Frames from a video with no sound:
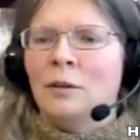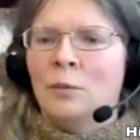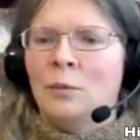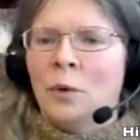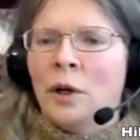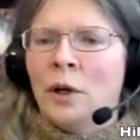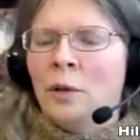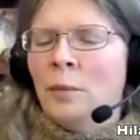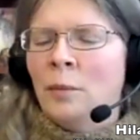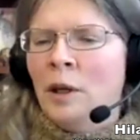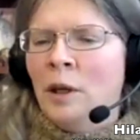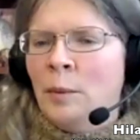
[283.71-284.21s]

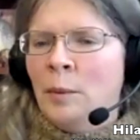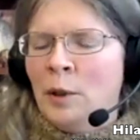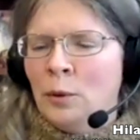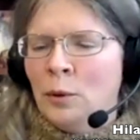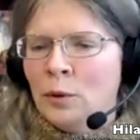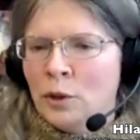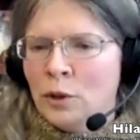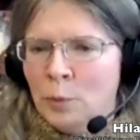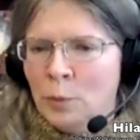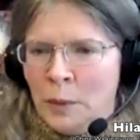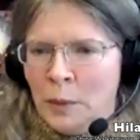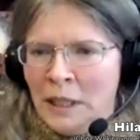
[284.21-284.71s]
what it maybe
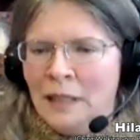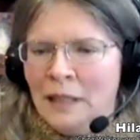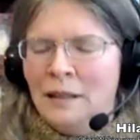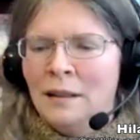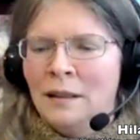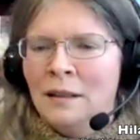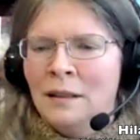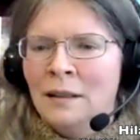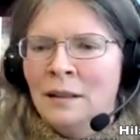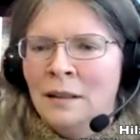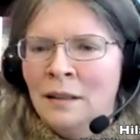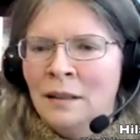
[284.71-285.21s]
ought to
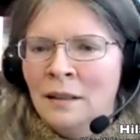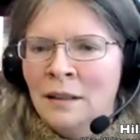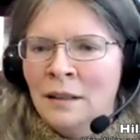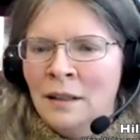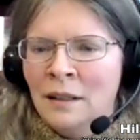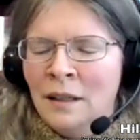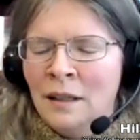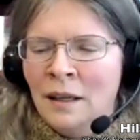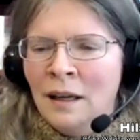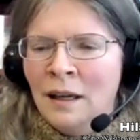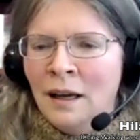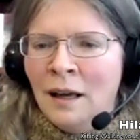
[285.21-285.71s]
mean.
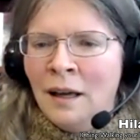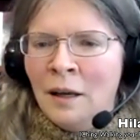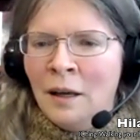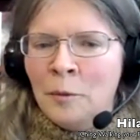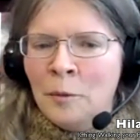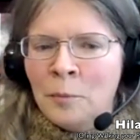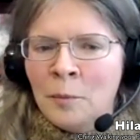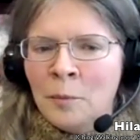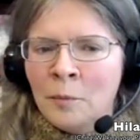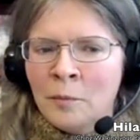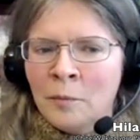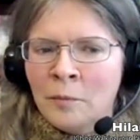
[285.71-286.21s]

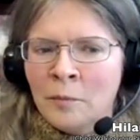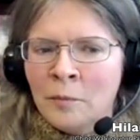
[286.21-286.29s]
Um,